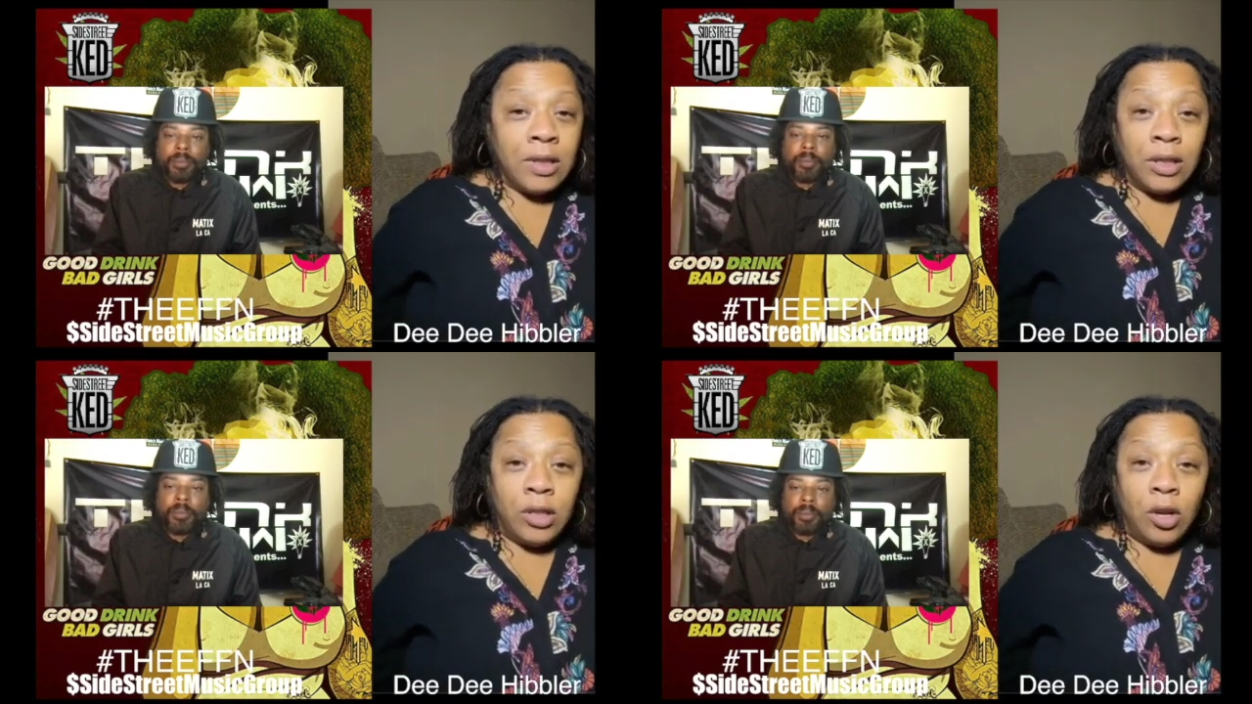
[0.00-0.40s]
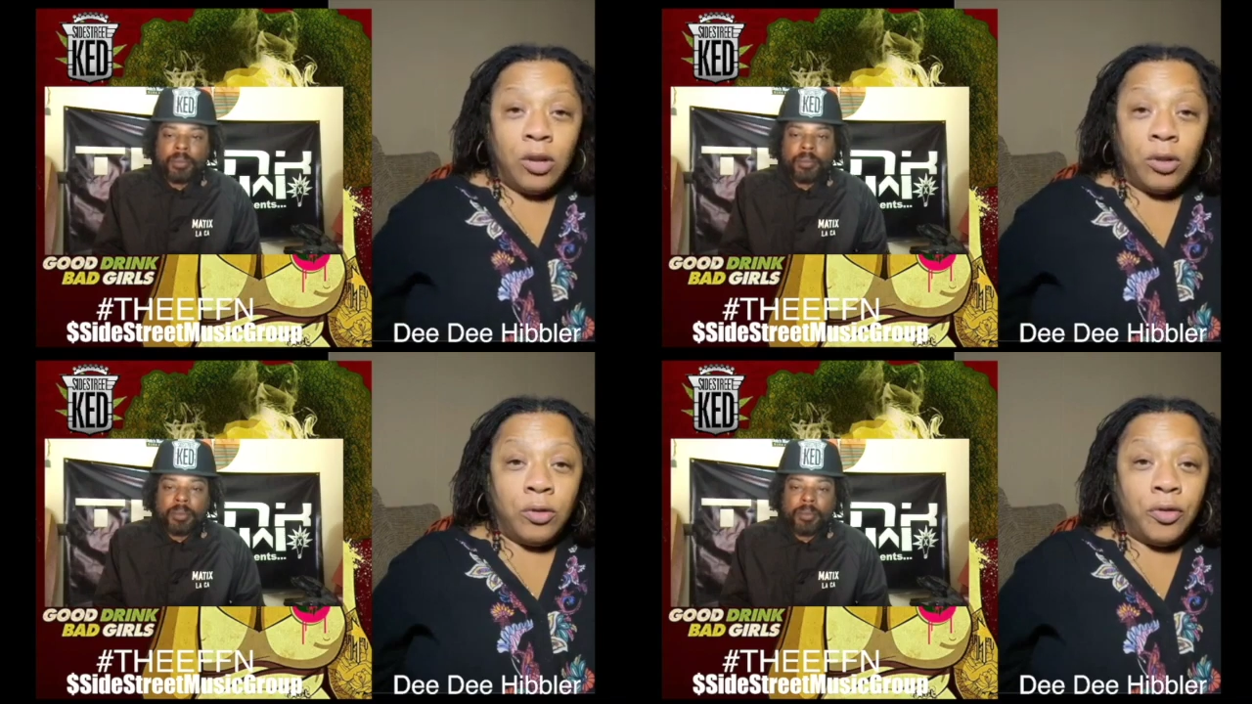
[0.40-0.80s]
you
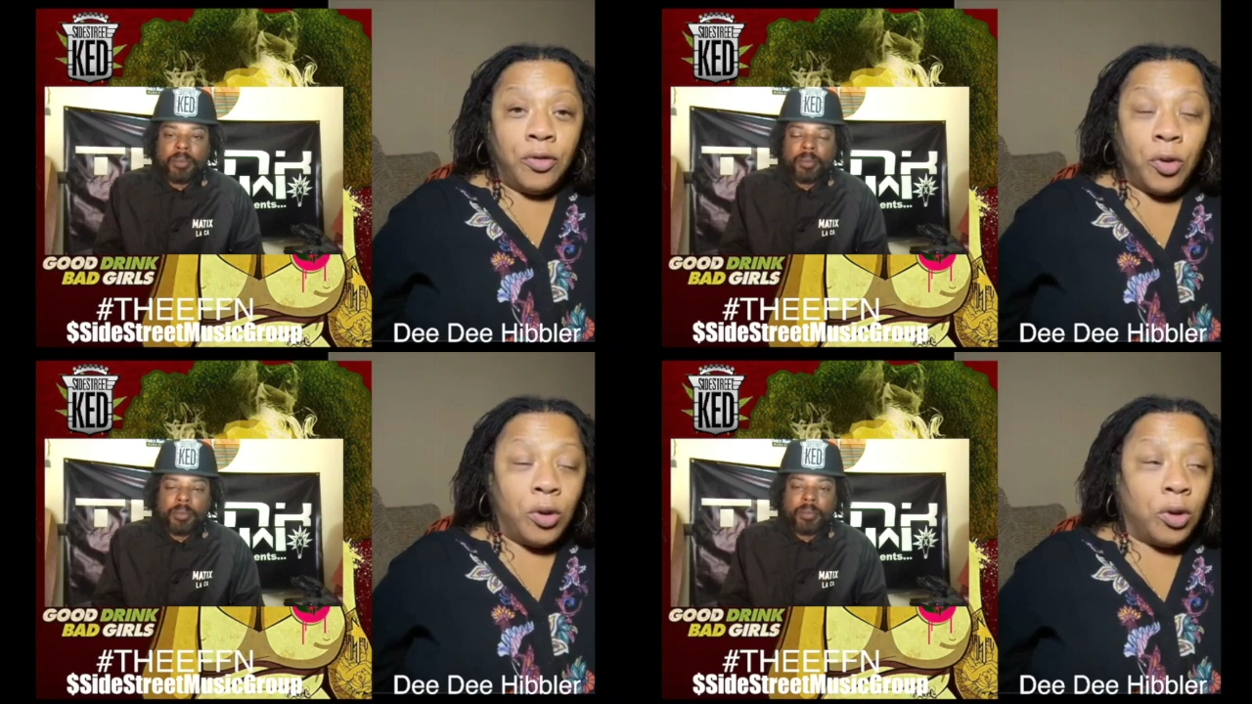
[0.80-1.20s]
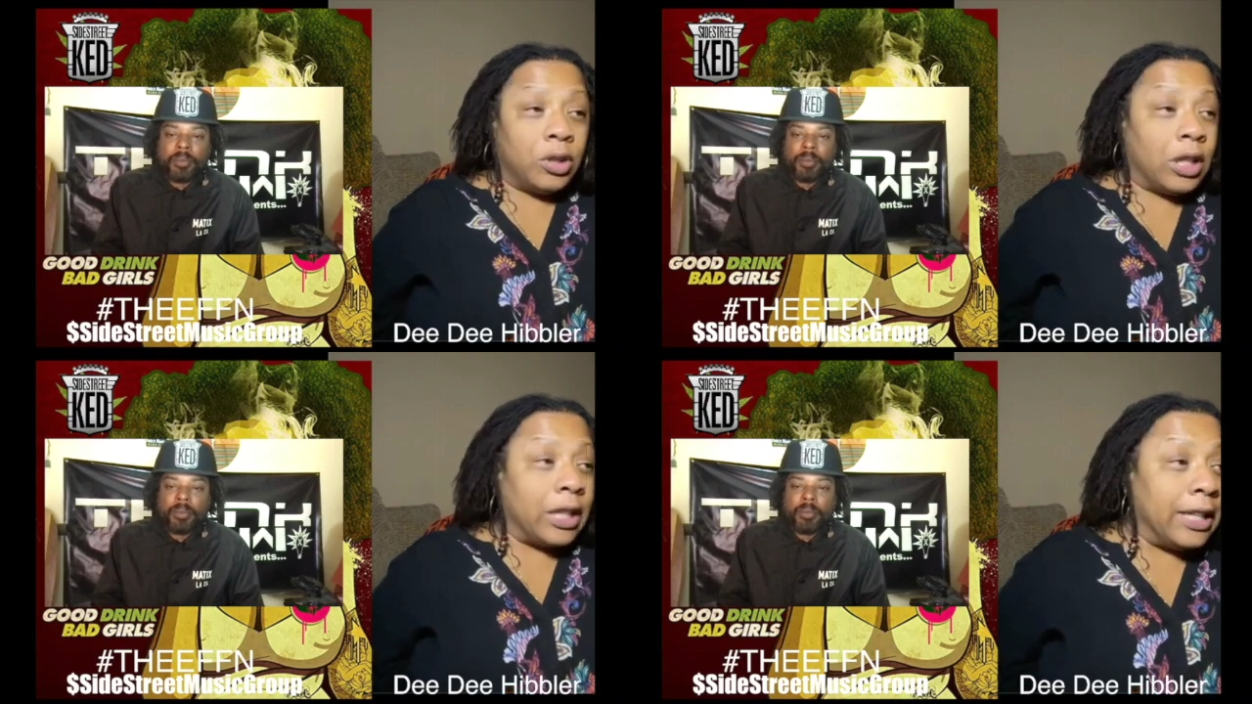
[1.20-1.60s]
know, for
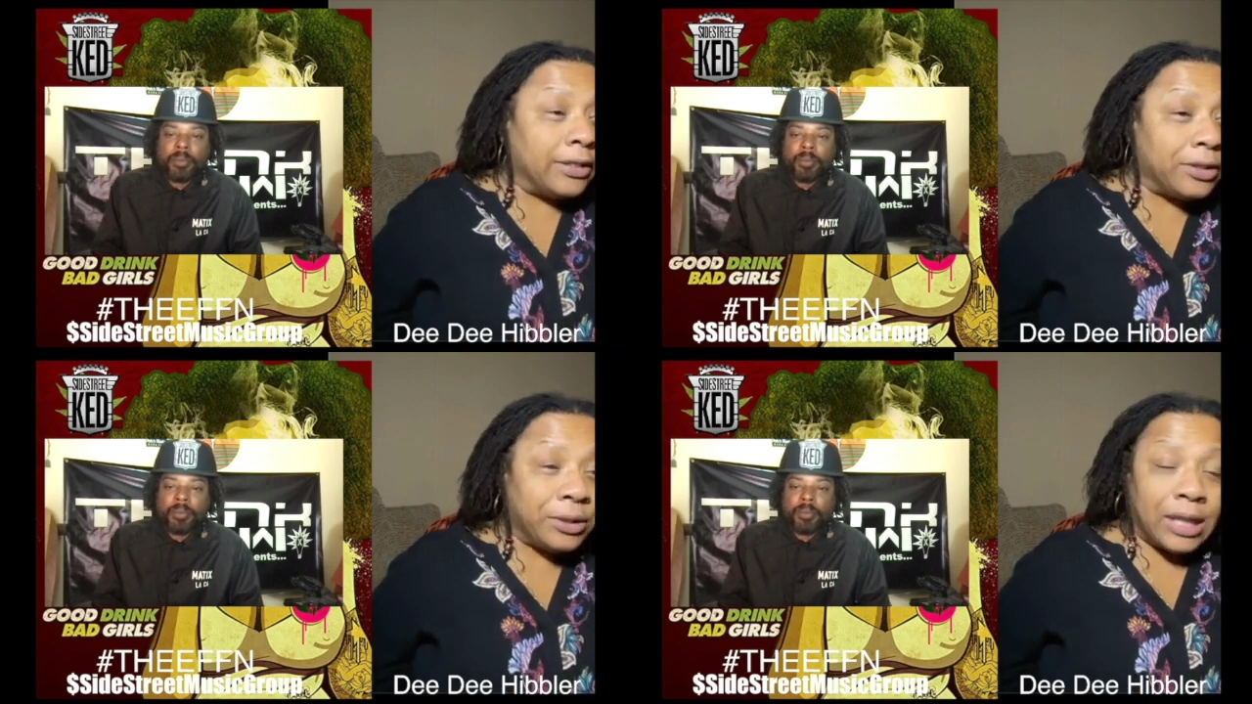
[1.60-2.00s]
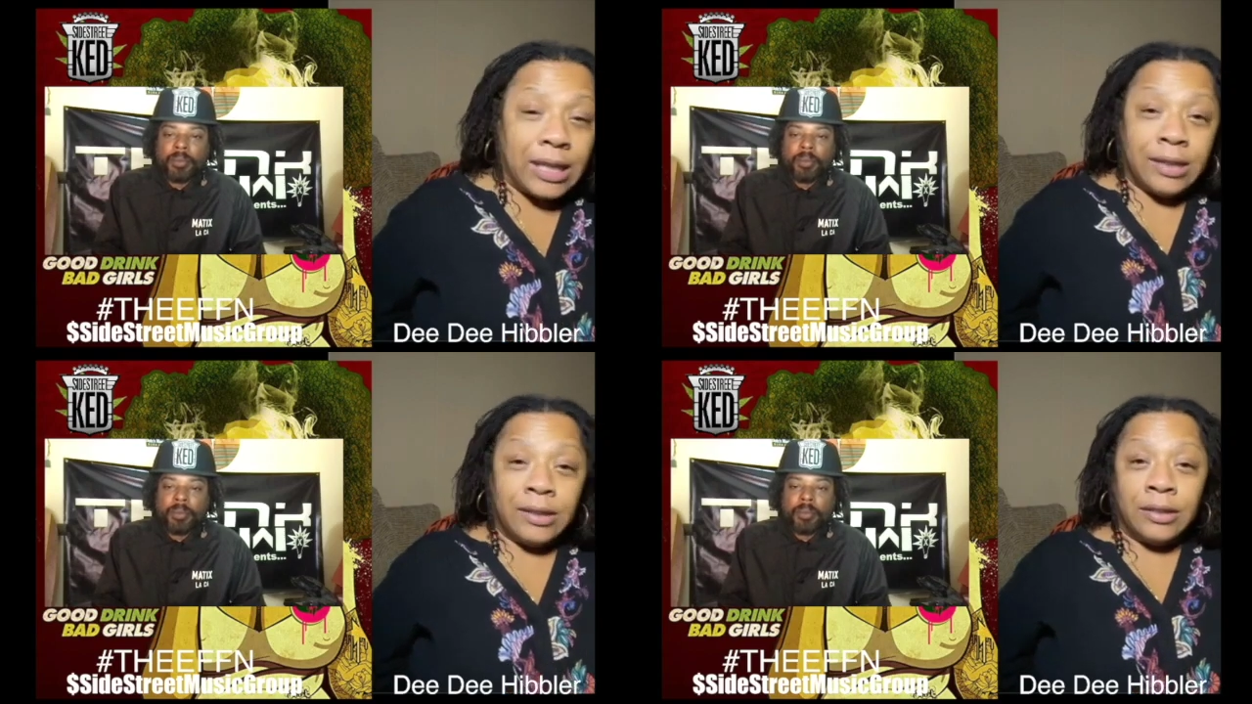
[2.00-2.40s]
the
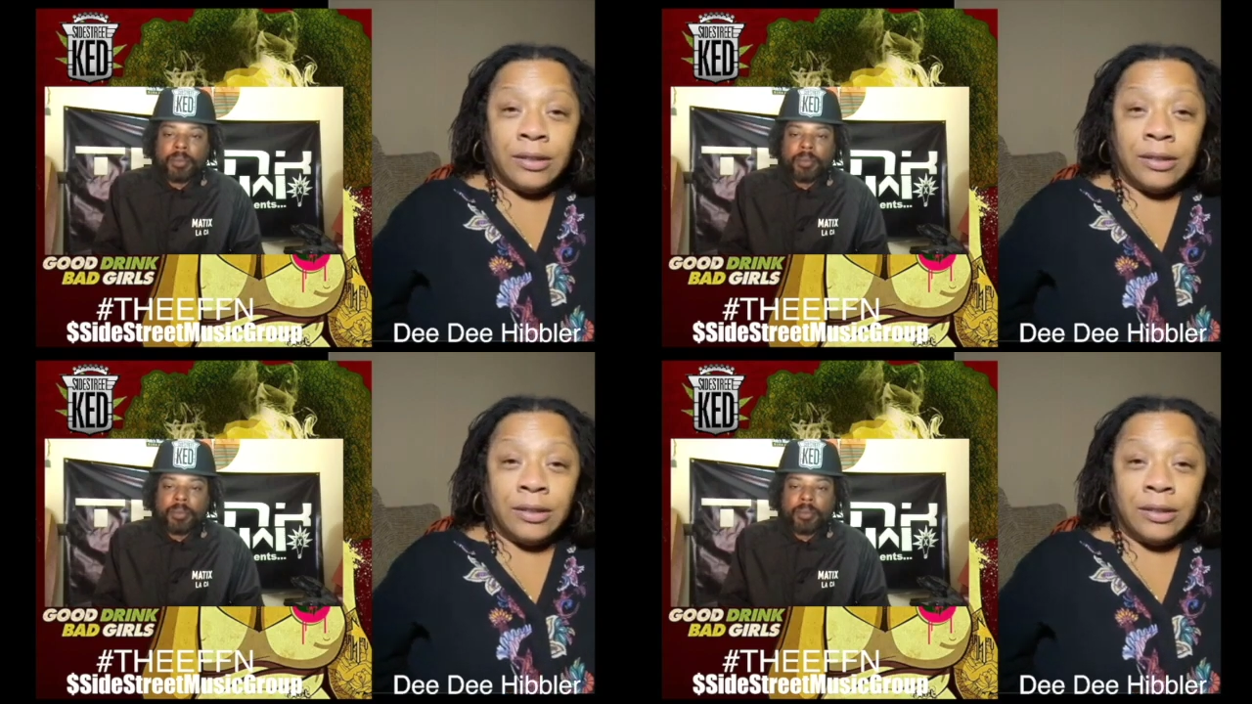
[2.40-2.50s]
internet.